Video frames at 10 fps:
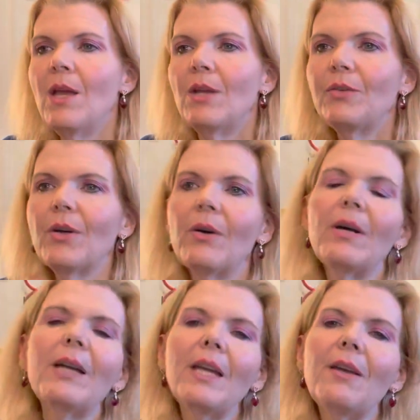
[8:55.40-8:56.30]
So
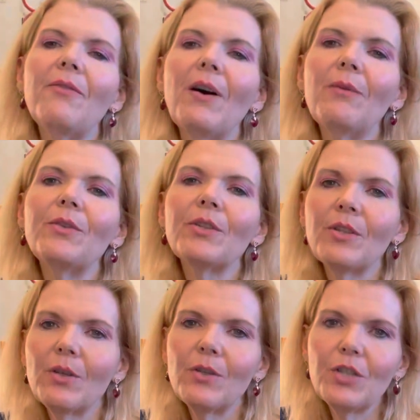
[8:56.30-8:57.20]
if I was going to
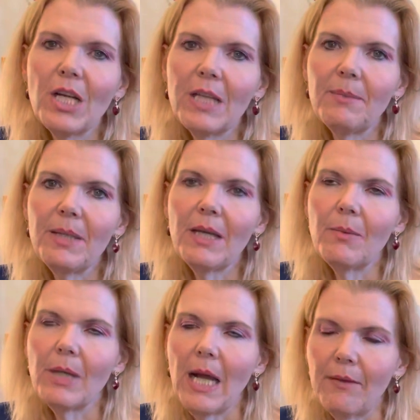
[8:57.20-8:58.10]
go to Jollibee, I
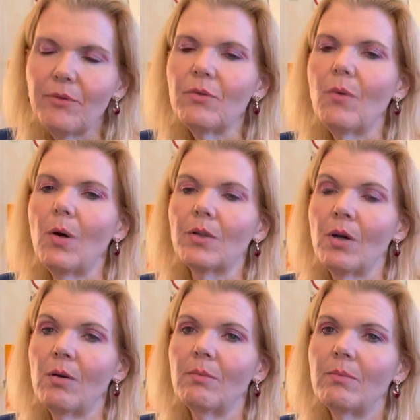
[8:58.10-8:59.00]
would have to have walked
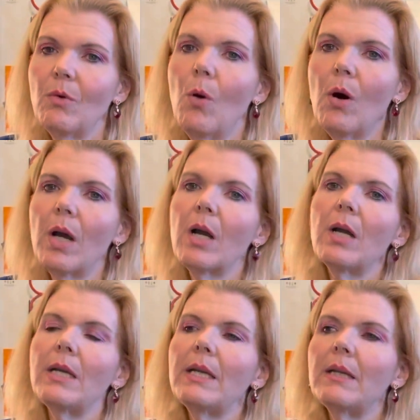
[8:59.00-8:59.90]
home or
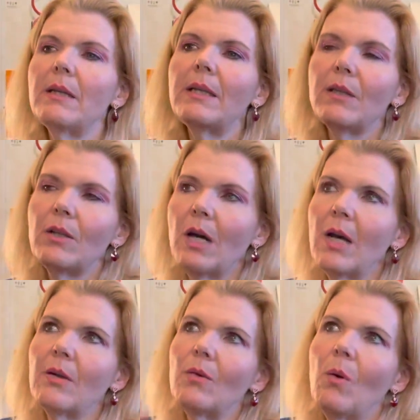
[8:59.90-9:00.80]

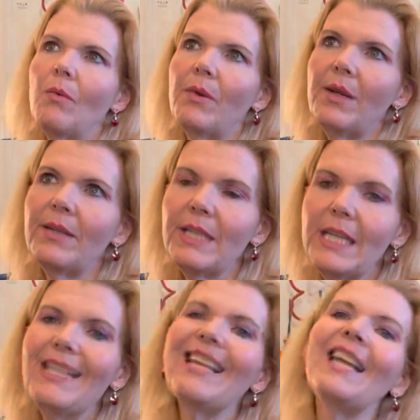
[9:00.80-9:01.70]
gone over there to
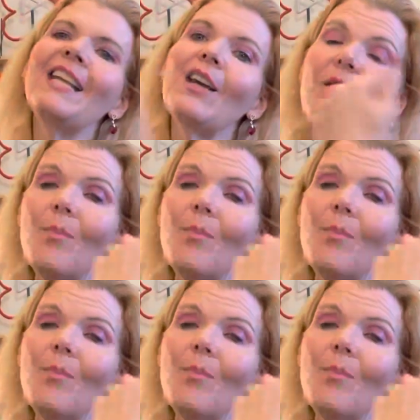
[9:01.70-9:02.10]
eat and then go